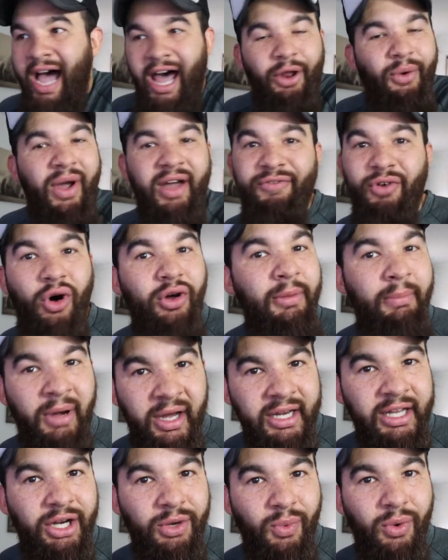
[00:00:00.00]
I don't have all the
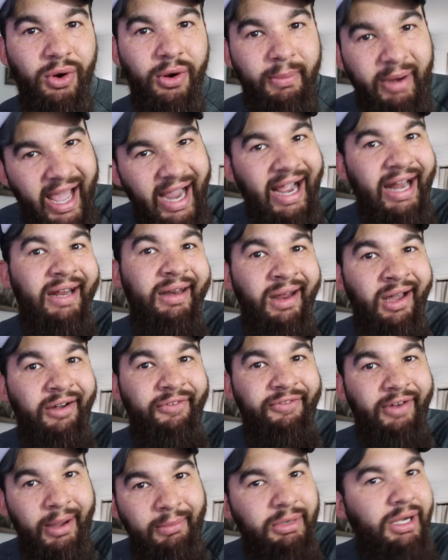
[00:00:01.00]
money in the world, but I got
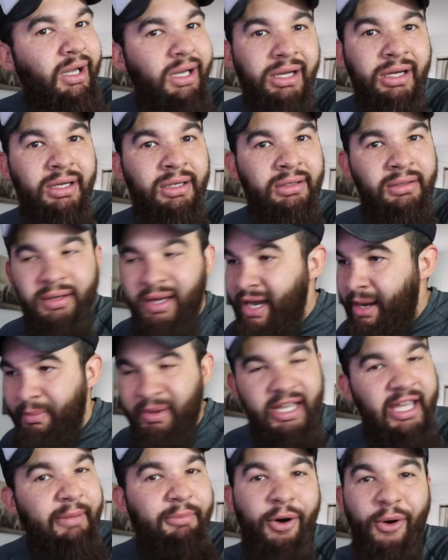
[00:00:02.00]
enough. I'm good, and I'm
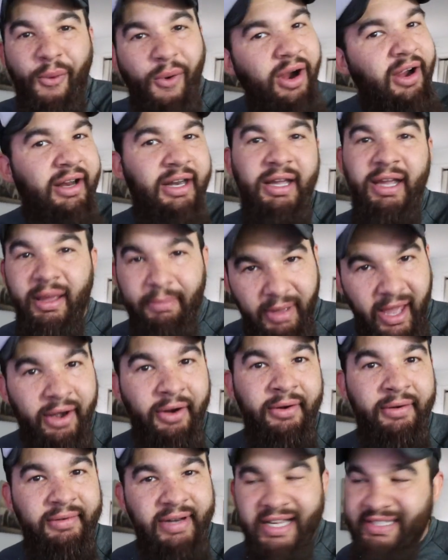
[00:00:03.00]
gonna keep on working to get
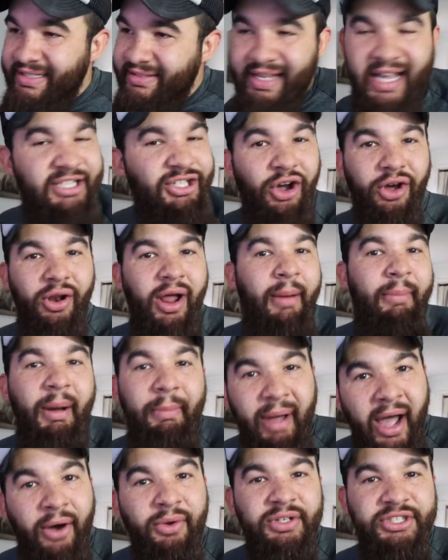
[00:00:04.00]
better. That's that's all I'm
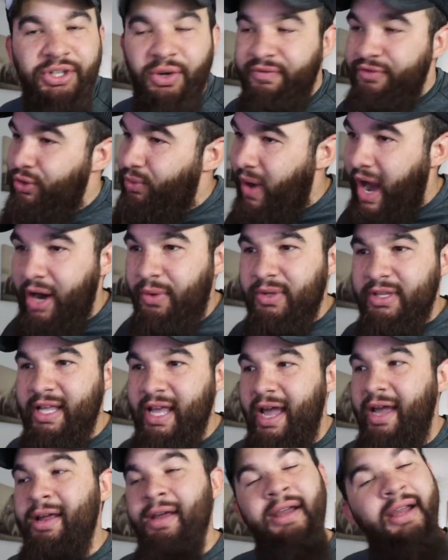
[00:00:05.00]
about. So if you rock with
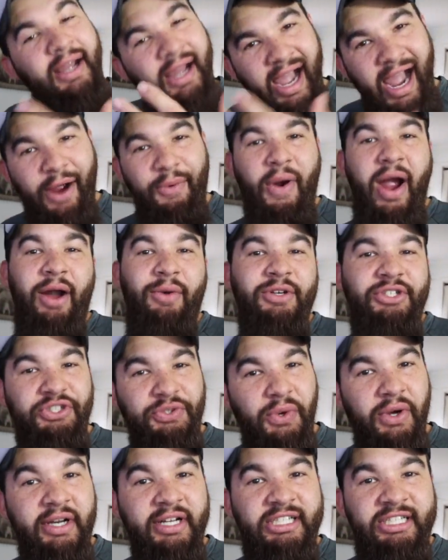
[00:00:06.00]
that, I rock with
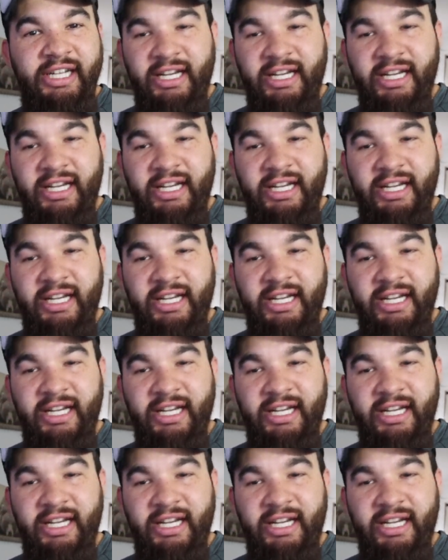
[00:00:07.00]
you on this